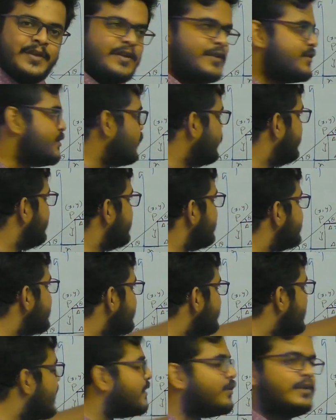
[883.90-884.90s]
So this is
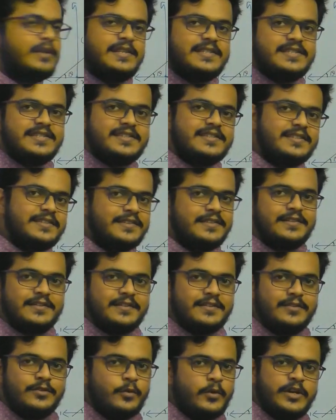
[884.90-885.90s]
similar to this,
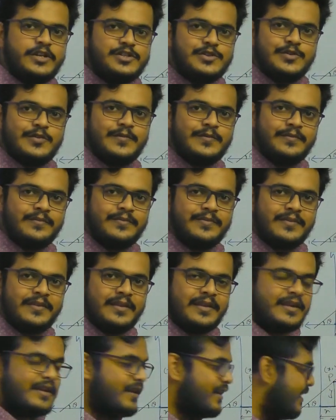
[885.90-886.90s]
no issue.
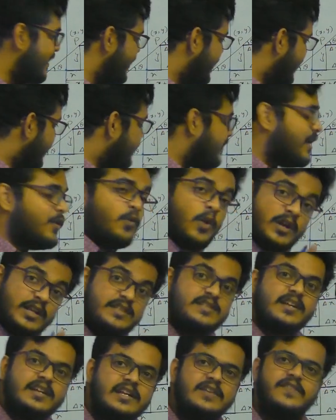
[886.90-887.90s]
Then what
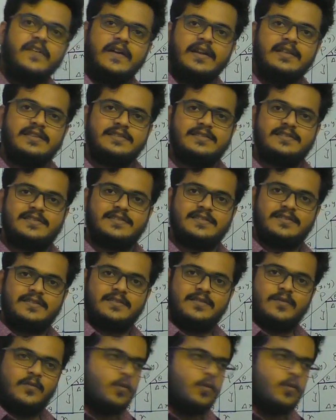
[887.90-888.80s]
is the difference?